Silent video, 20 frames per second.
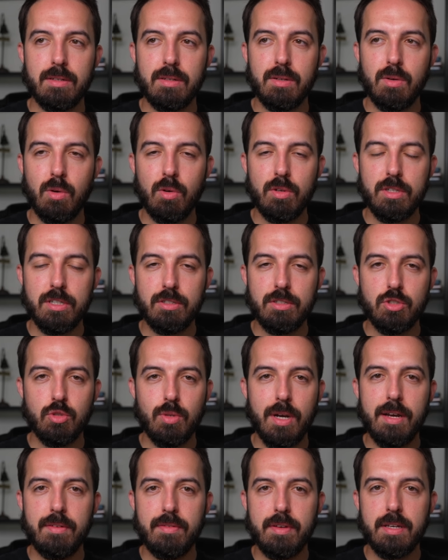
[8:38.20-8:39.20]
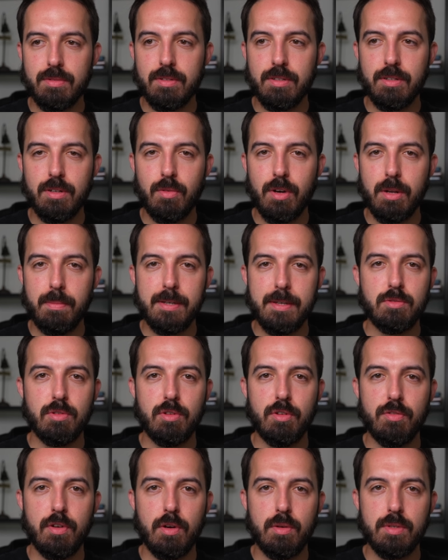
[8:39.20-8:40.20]
Or you're driving, you don't want to mess with your
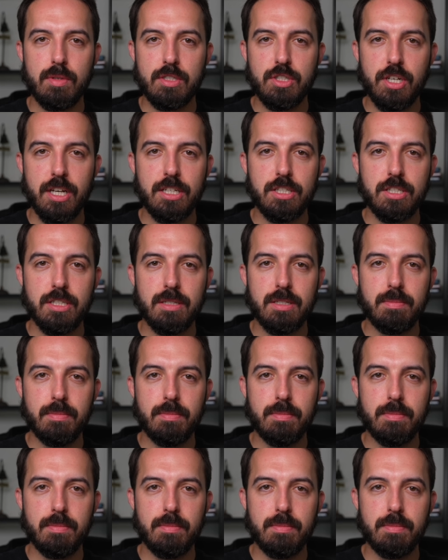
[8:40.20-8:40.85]
phone to change it,